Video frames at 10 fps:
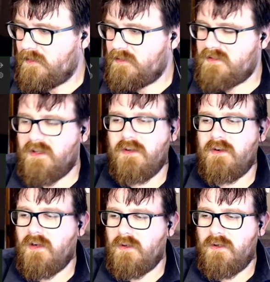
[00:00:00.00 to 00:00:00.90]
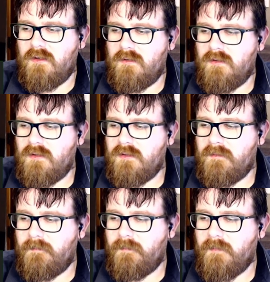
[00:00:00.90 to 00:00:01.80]
So I'll,
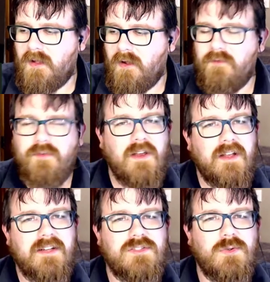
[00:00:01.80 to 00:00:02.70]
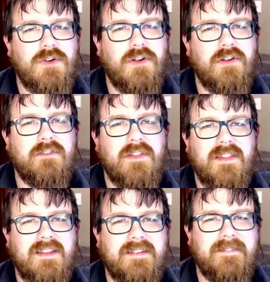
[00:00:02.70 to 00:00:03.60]
hopefully I can talk over
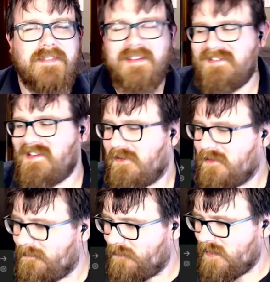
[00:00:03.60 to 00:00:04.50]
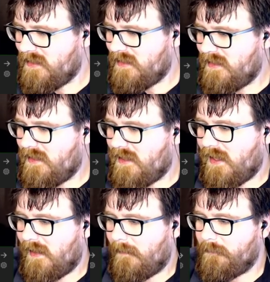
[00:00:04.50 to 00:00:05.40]
the, the sound.
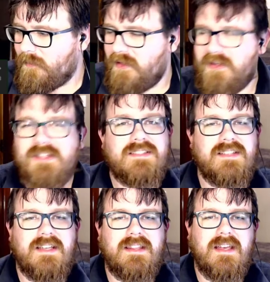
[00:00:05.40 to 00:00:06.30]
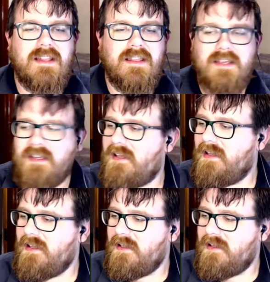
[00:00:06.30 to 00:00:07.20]
Um, you can see that
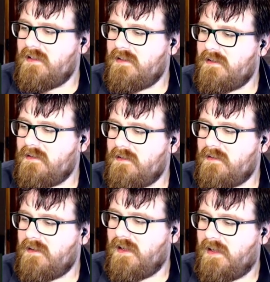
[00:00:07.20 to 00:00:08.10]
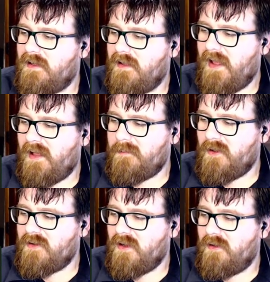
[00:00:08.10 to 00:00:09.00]
the uh, app
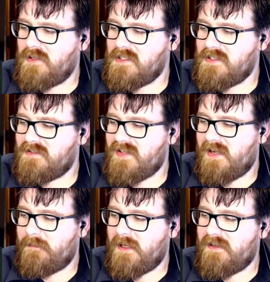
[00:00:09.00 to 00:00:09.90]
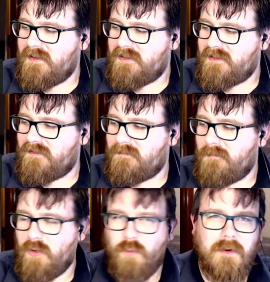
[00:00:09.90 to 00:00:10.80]
logo is animated, it's
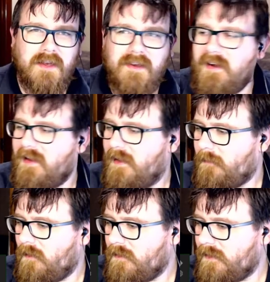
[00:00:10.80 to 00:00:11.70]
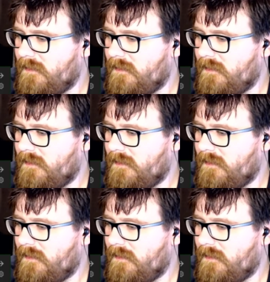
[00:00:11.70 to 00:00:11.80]
little blinking alarm clock.